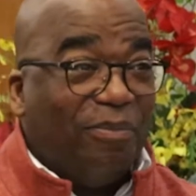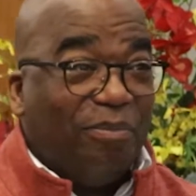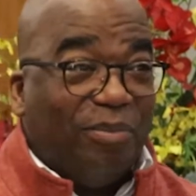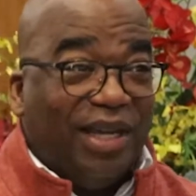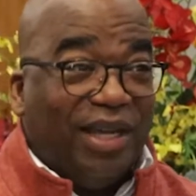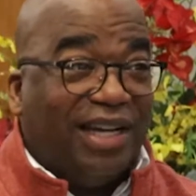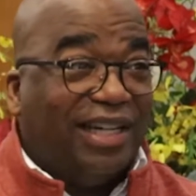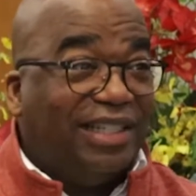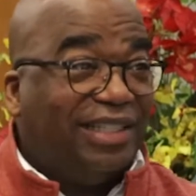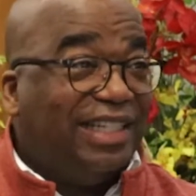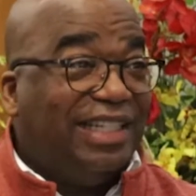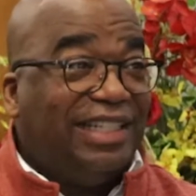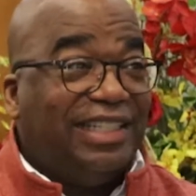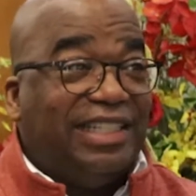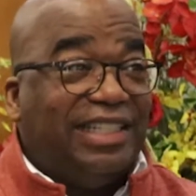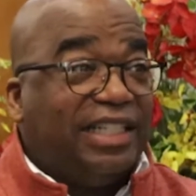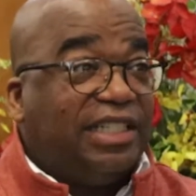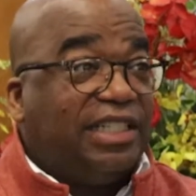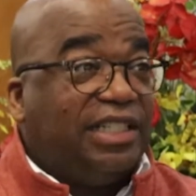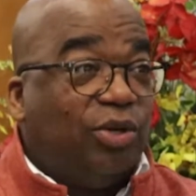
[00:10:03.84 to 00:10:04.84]
because
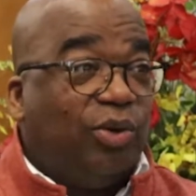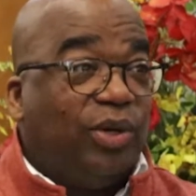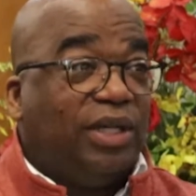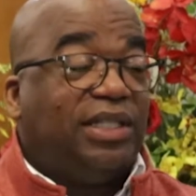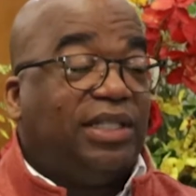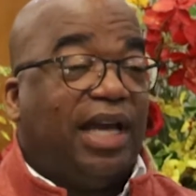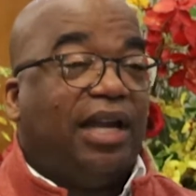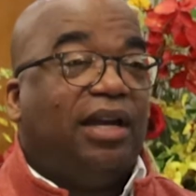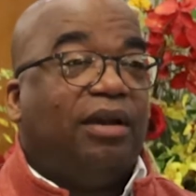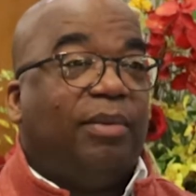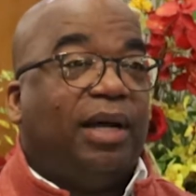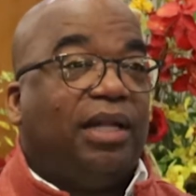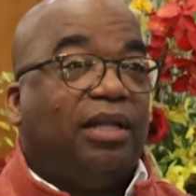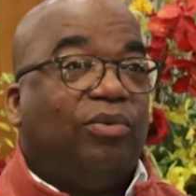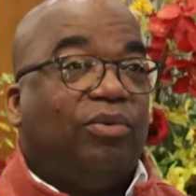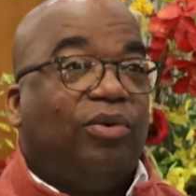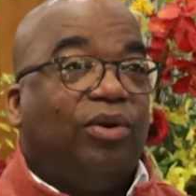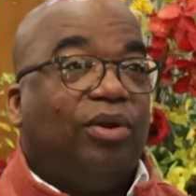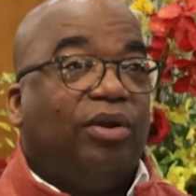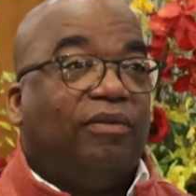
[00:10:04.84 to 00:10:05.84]
he's just so excited about
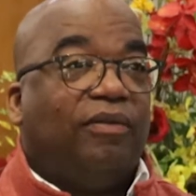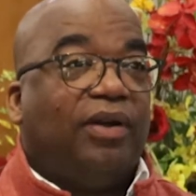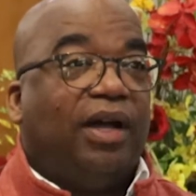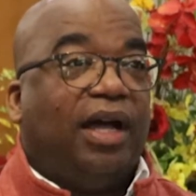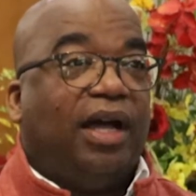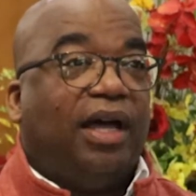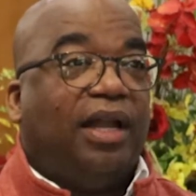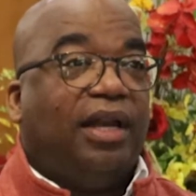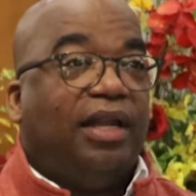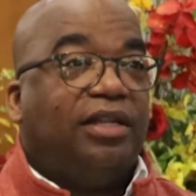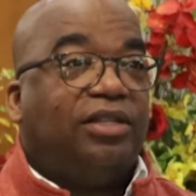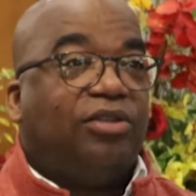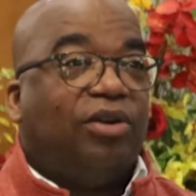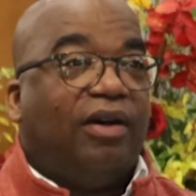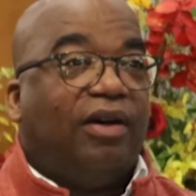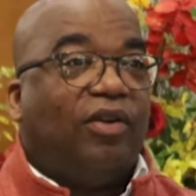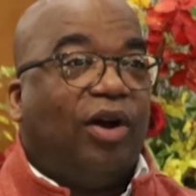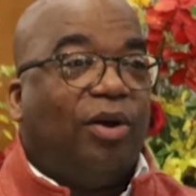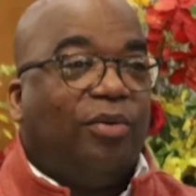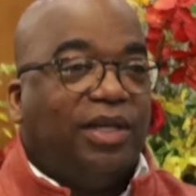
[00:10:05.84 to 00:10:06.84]
the word of God. And yes. so
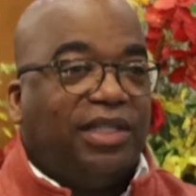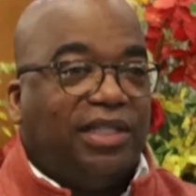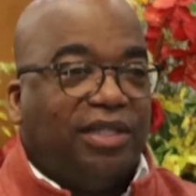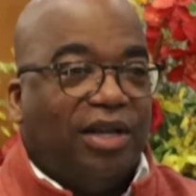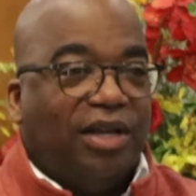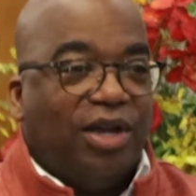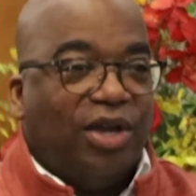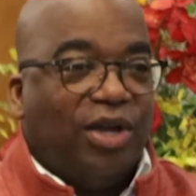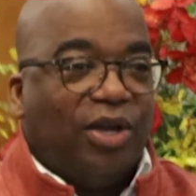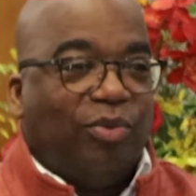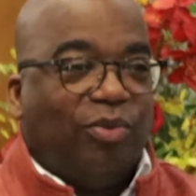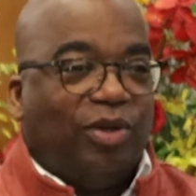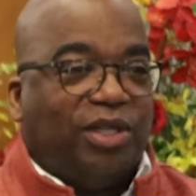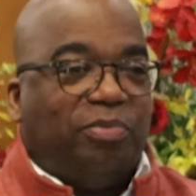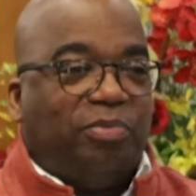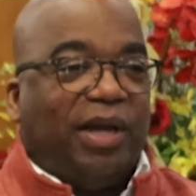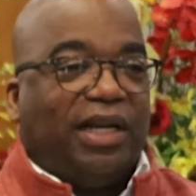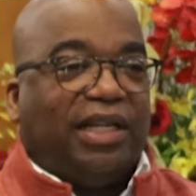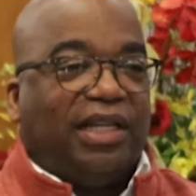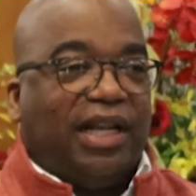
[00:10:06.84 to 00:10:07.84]
I've always
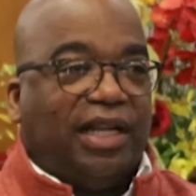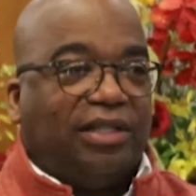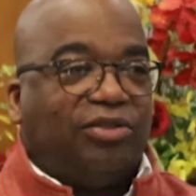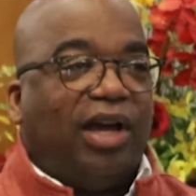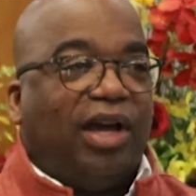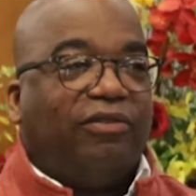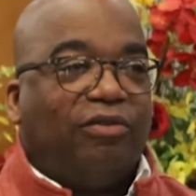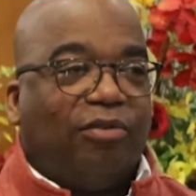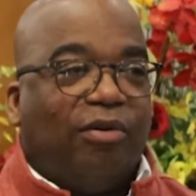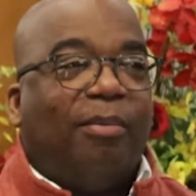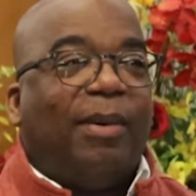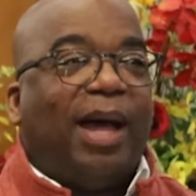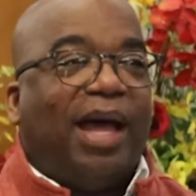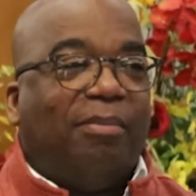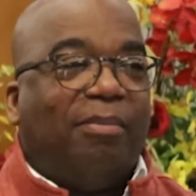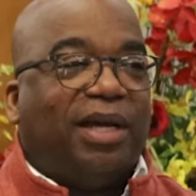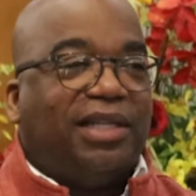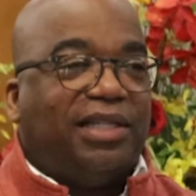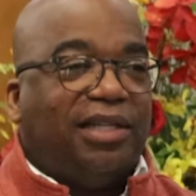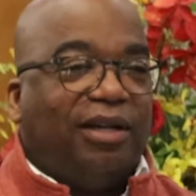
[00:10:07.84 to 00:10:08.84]
respected that. So I have to
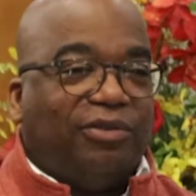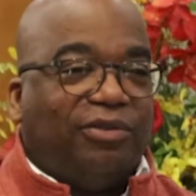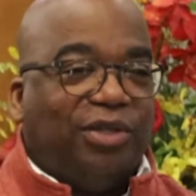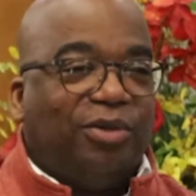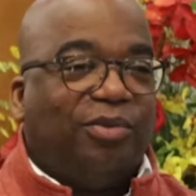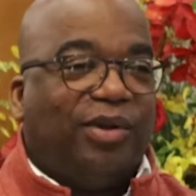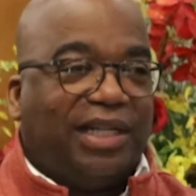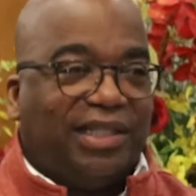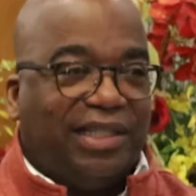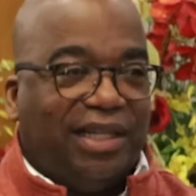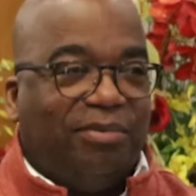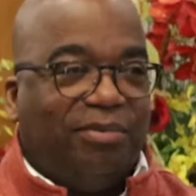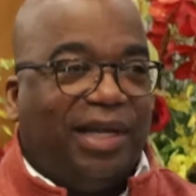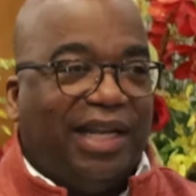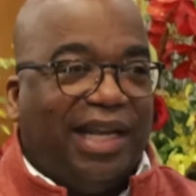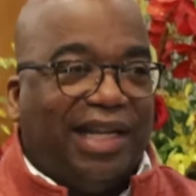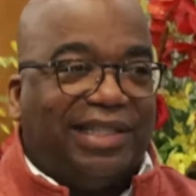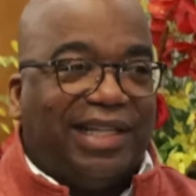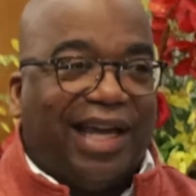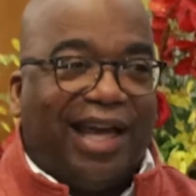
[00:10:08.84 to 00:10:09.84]
remind myself too when I see him
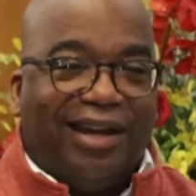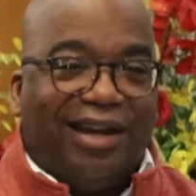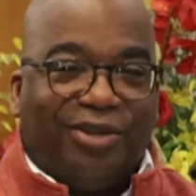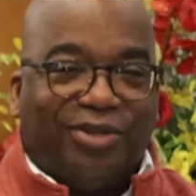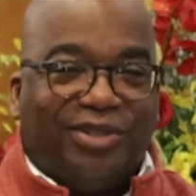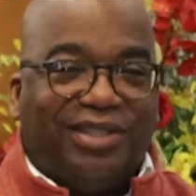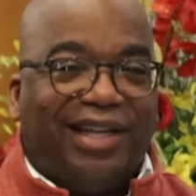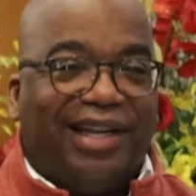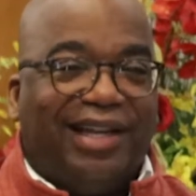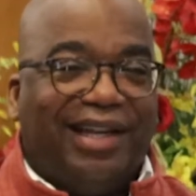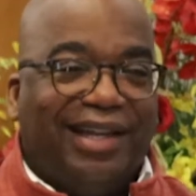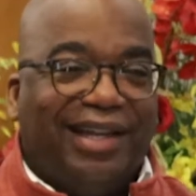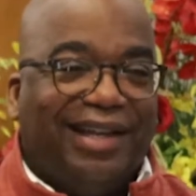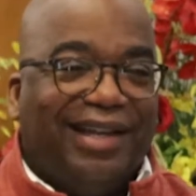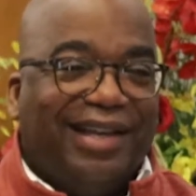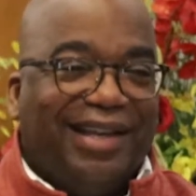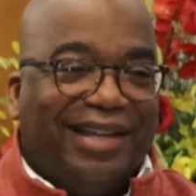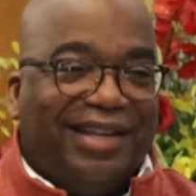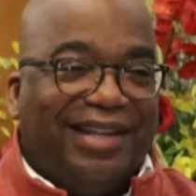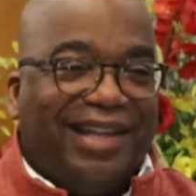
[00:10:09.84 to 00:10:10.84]
getting excited on Sunday
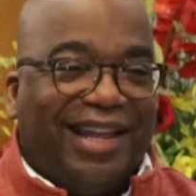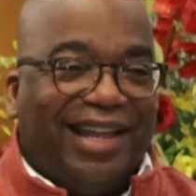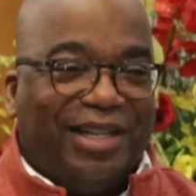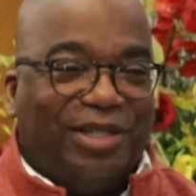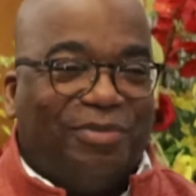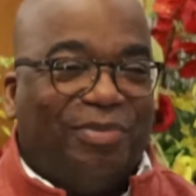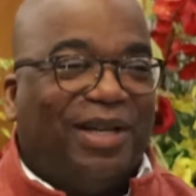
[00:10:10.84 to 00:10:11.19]
that it's